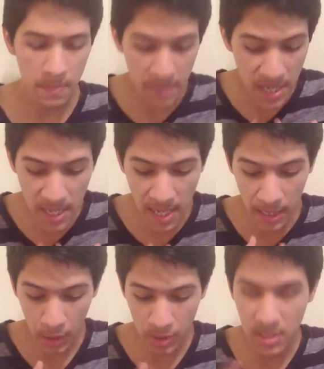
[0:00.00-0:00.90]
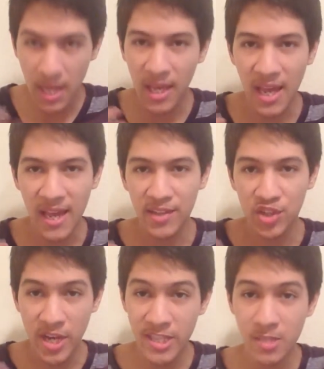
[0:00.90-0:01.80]
To me, it looks like a
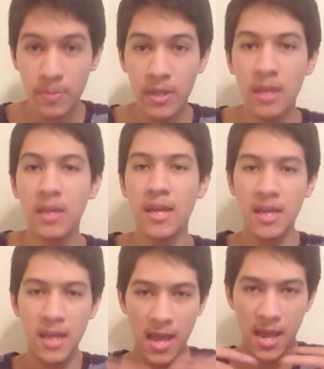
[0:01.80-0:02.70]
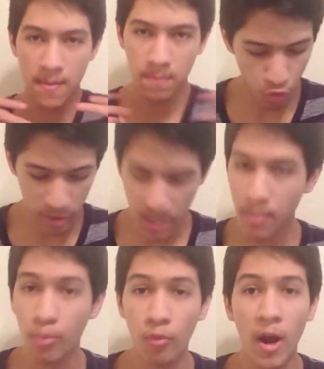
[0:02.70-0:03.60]
Chespin in a green
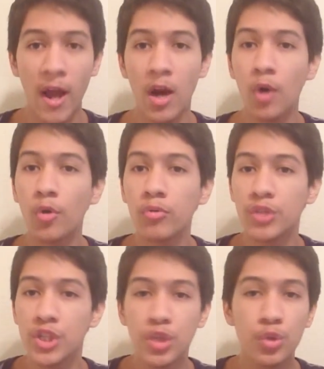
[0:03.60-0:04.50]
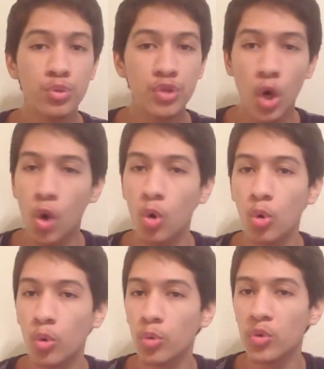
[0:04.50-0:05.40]
and brown, used
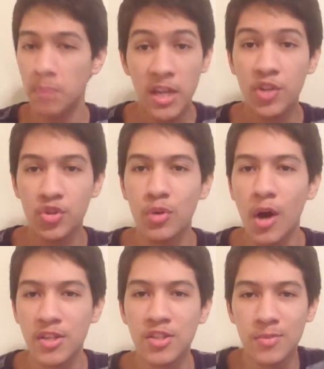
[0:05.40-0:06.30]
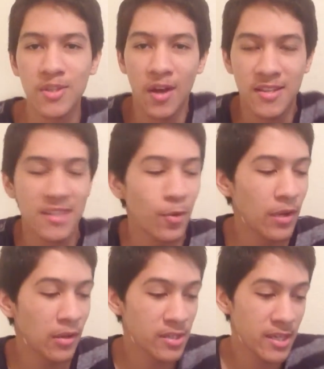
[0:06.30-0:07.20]
old Pikachu costume is honestly what
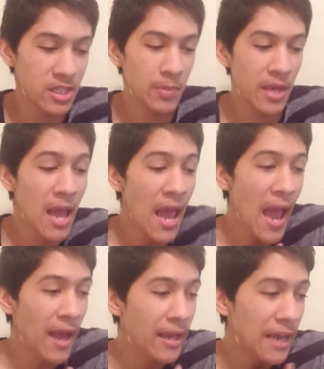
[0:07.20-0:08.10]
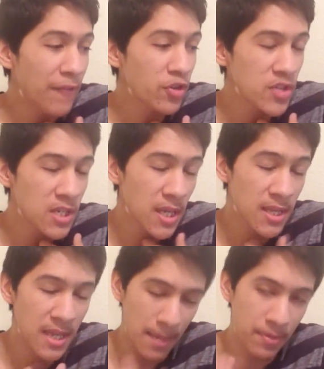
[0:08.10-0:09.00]
it looks like to me. And after seeing like
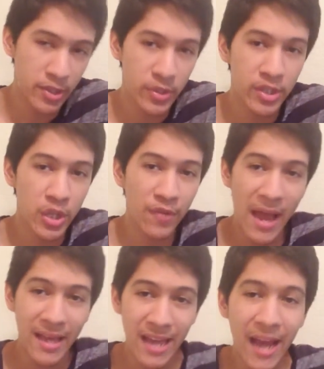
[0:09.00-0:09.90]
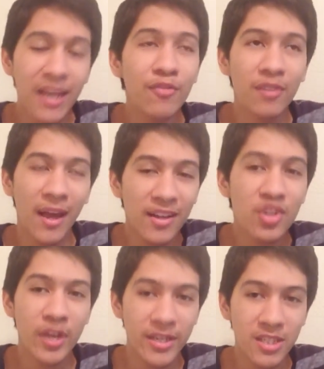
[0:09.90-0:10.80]
the gameplay trailer stuff, I kind of like
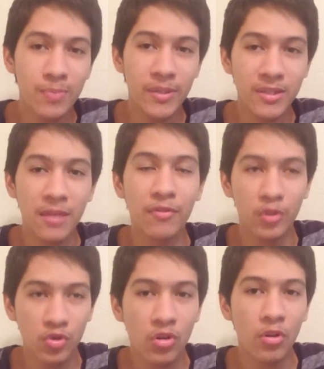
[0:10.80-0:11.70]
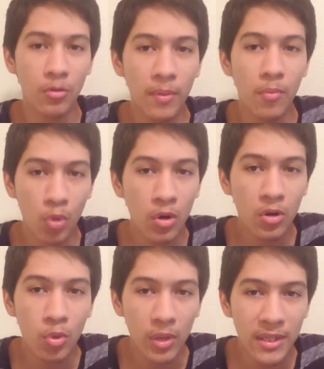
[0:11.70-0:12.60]
Chespin's evolution a little bit more.
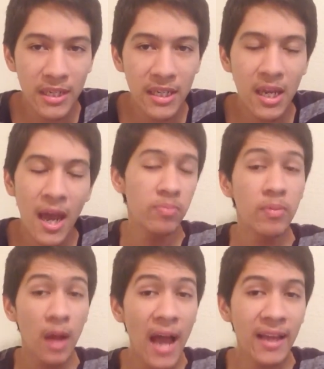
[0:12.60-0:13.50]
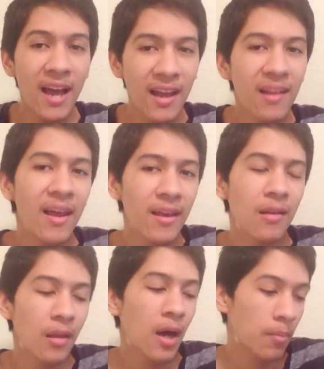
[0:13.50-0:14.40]
Quilladin, I kind of like it
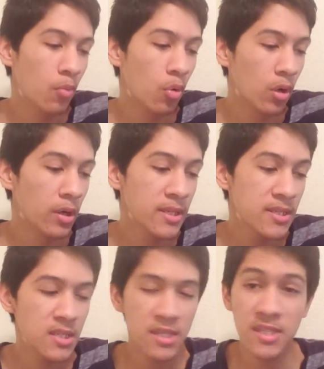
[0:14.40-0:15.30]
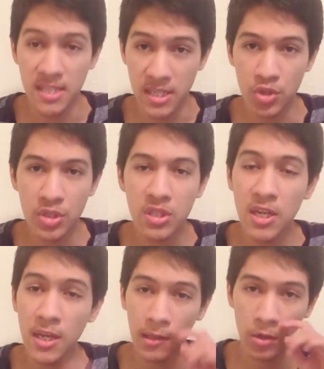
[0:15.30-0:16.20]
a lot more. It's
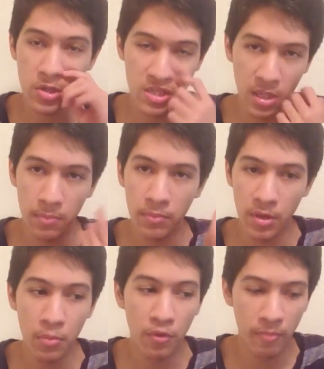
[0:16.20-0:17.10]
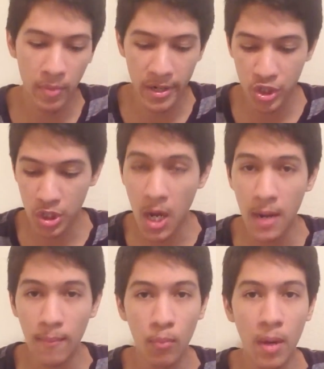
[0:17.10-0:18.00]
interesting. It learns the move Mud Shot.
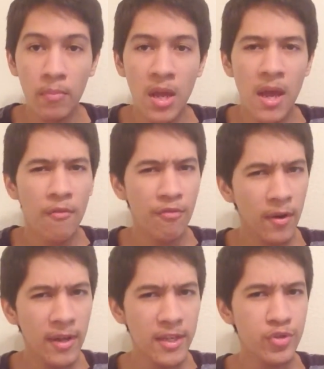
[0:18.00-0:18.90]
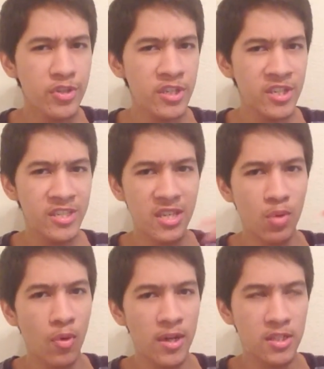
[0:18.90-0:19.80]
I'm very interested to see
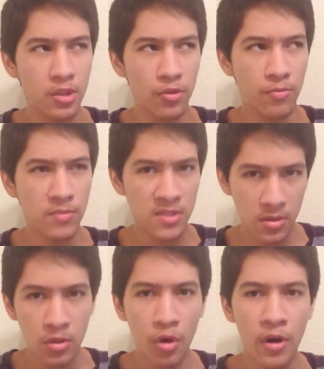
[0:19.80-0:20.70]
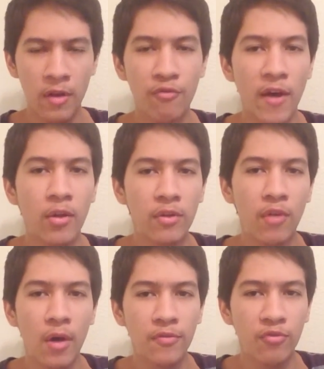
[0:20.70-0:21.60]
what its third and final
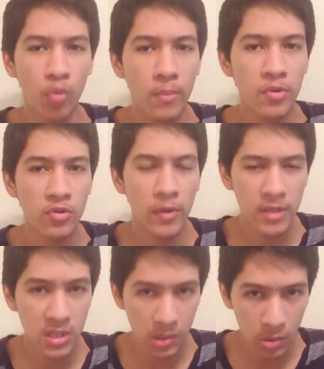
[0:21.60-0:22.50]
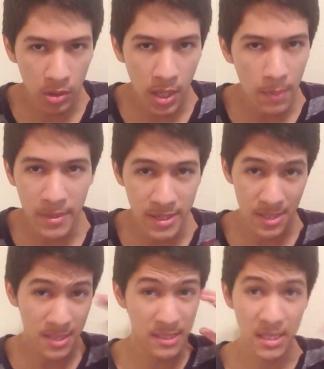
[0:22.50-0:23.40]
evolved form is going to look like, because
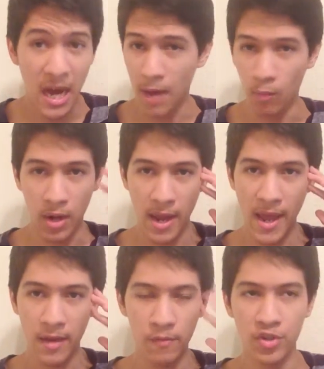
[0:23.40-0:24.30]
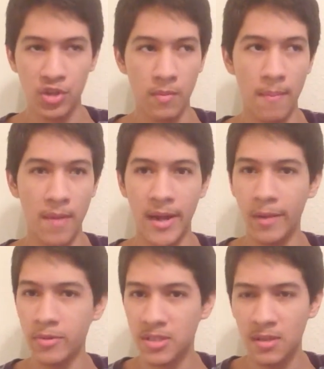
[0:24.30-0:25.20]
this is not what I had envisioned in my mind.
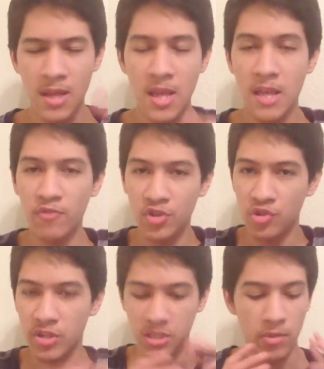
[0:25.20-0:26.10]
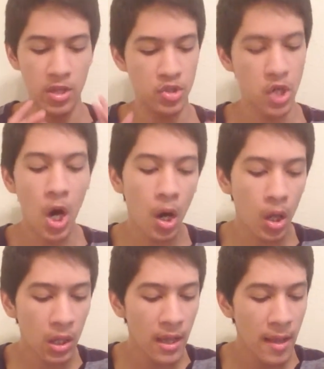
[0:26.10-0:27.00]
I was envisioning something
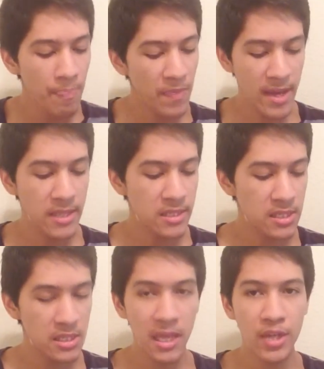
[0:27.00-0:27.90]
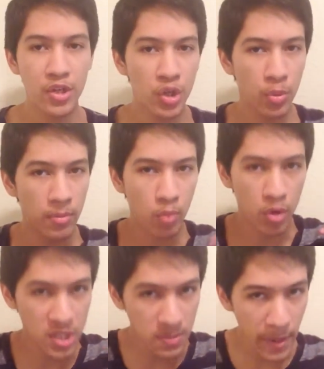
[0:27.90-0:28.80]
tall and slender with
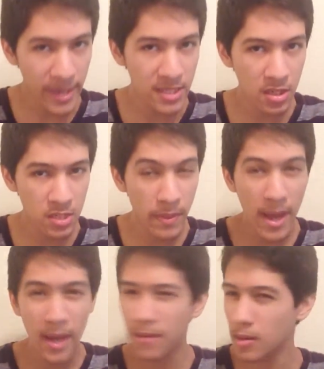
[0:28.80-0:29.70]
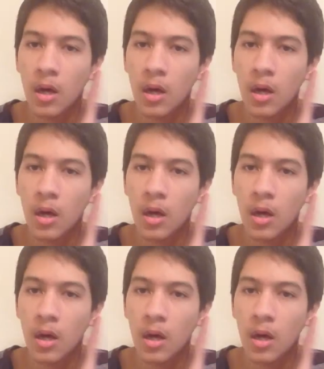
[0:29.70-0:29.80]
more spikes on his back.